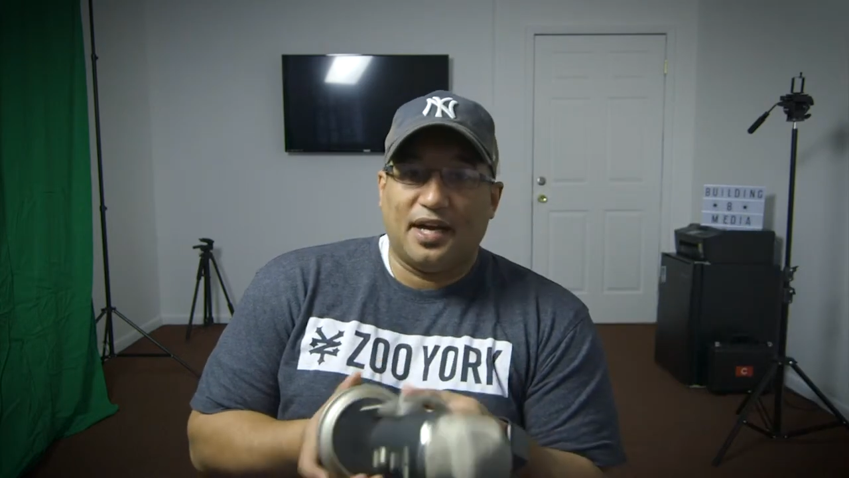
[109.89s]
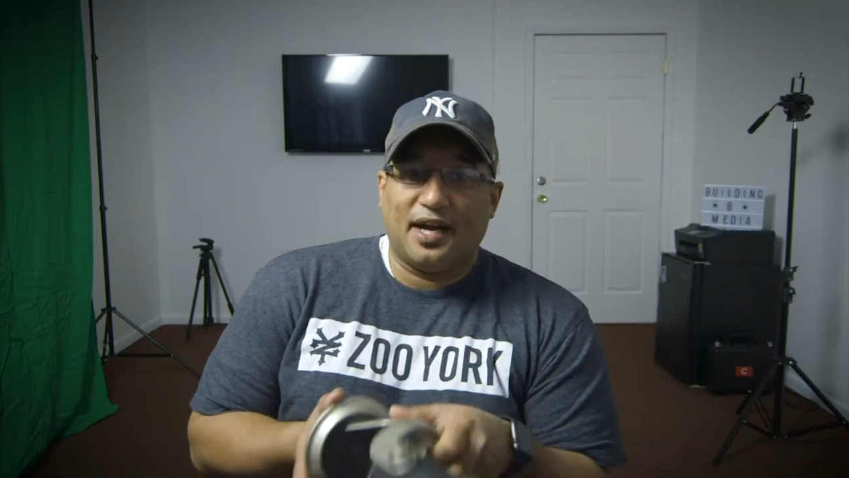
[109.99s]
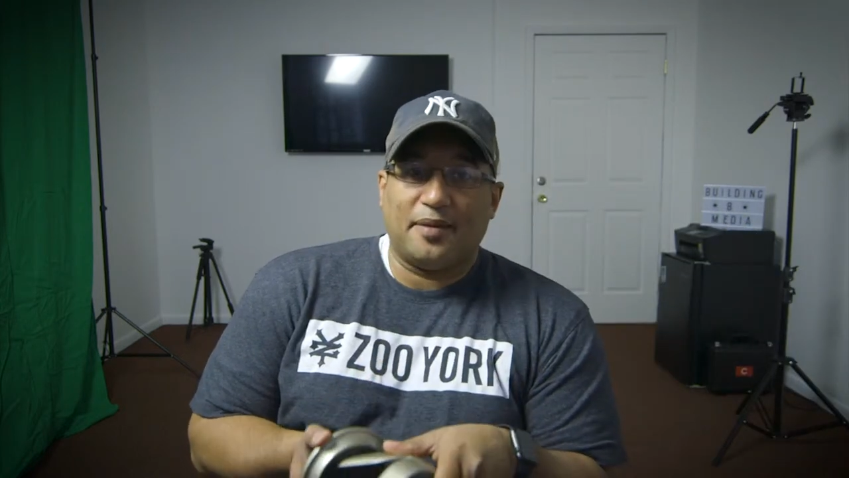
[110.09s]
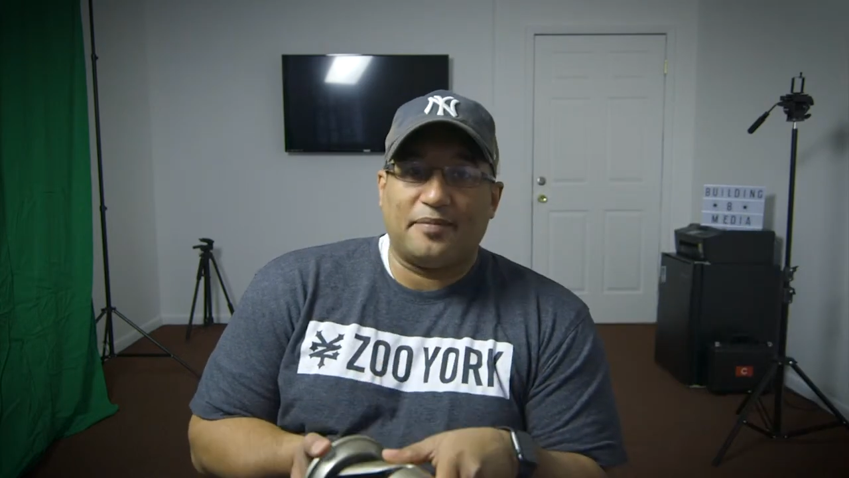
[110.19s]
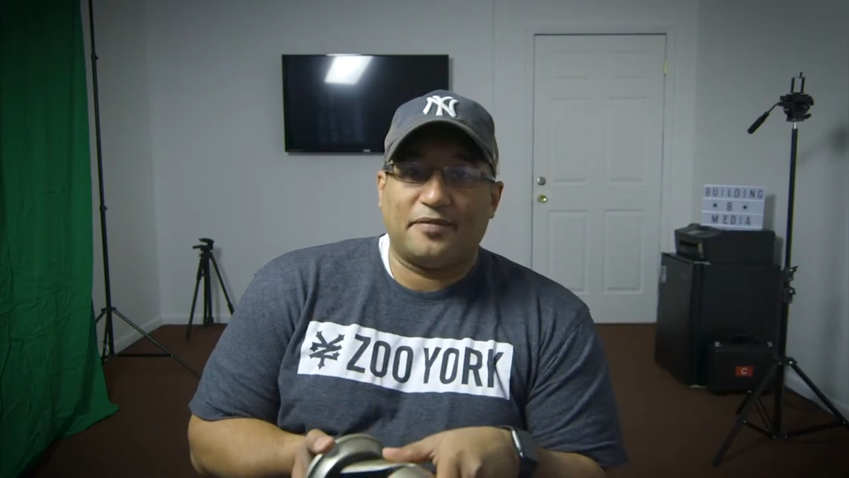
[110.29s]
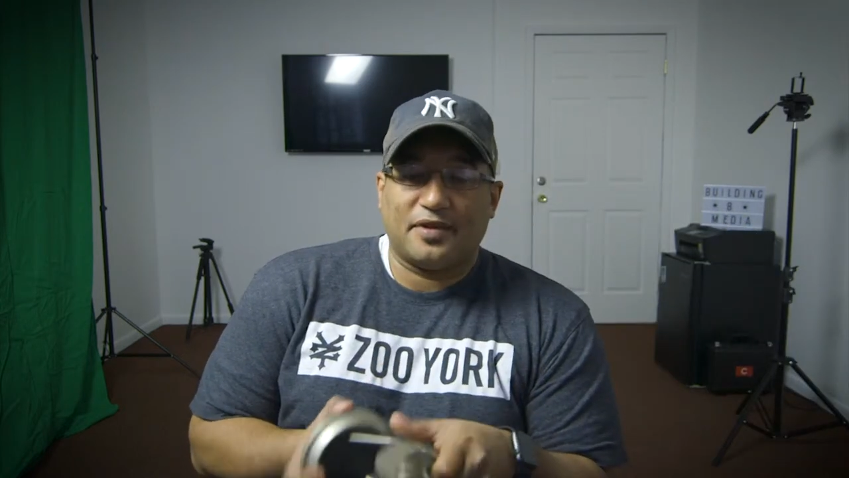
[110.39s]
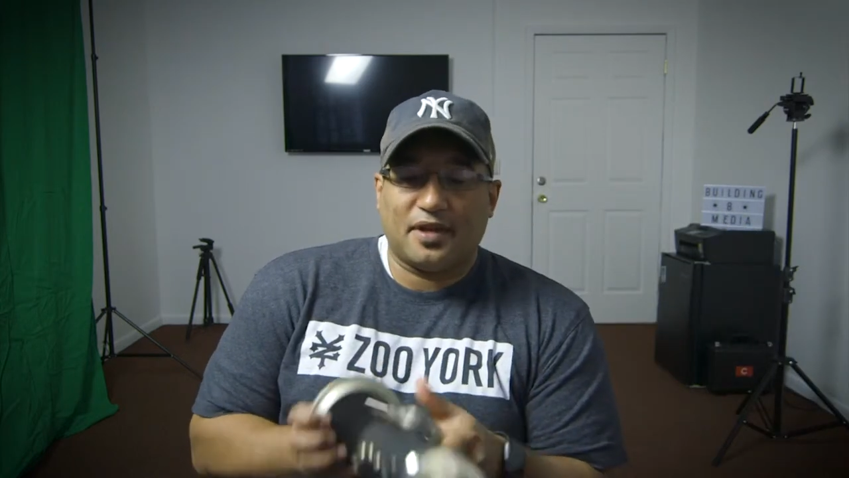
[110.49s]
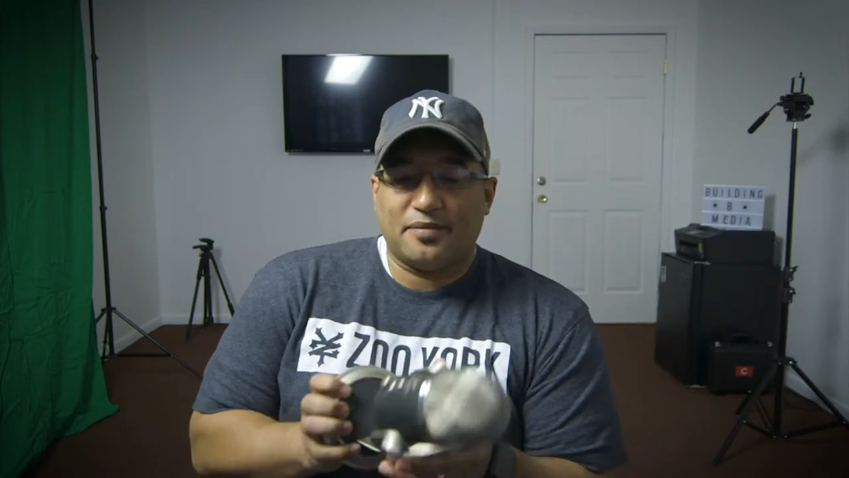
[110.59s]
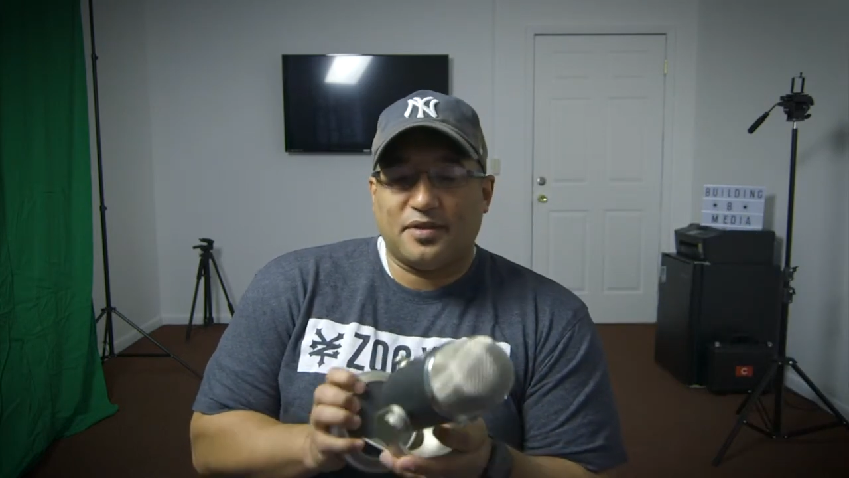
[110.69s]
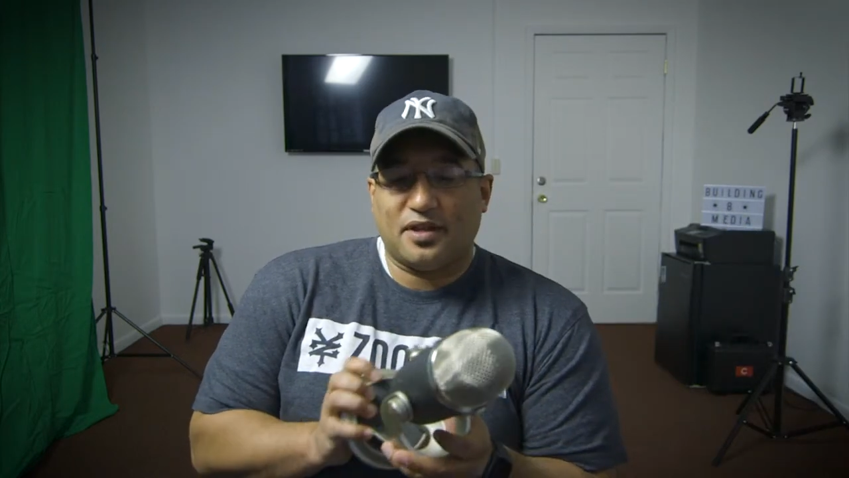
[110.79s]
Um,
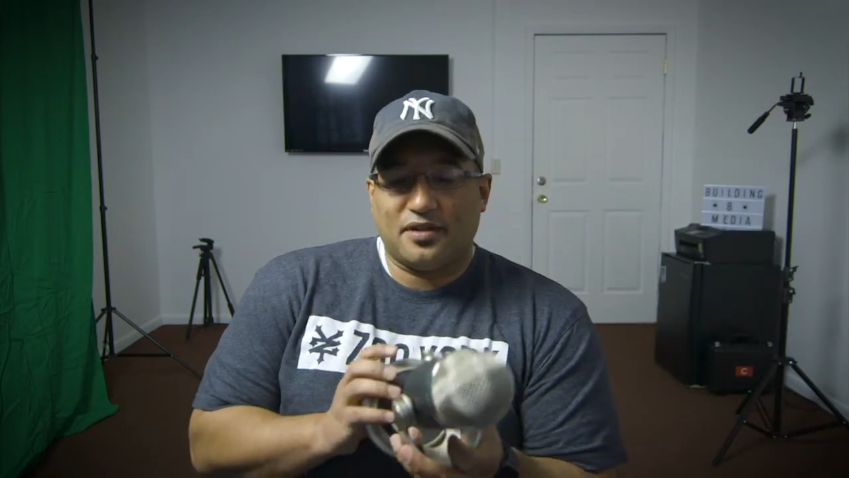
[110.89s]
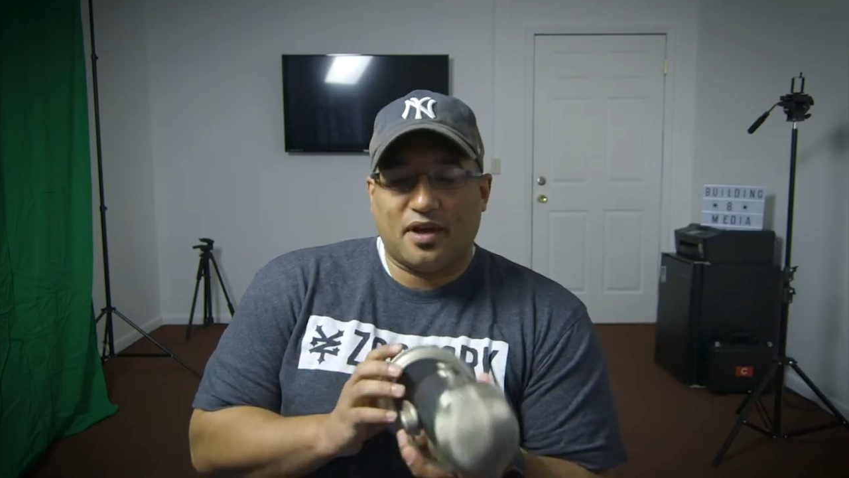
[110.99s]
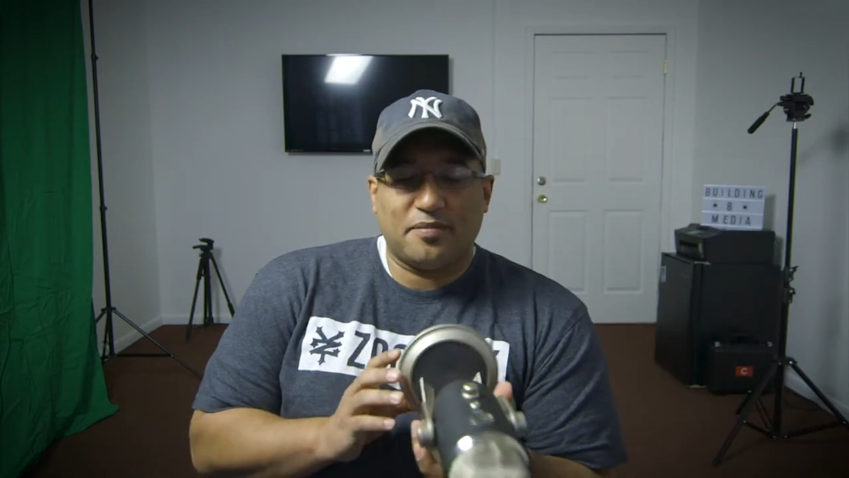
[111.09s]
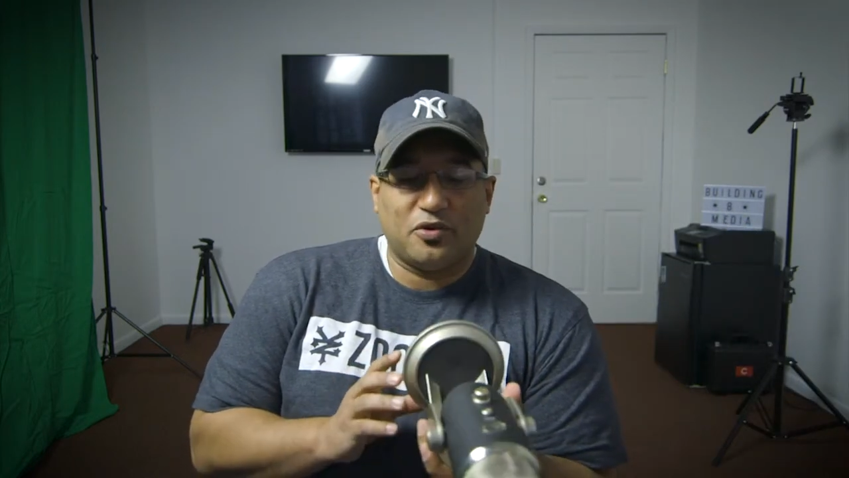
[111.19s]
uh,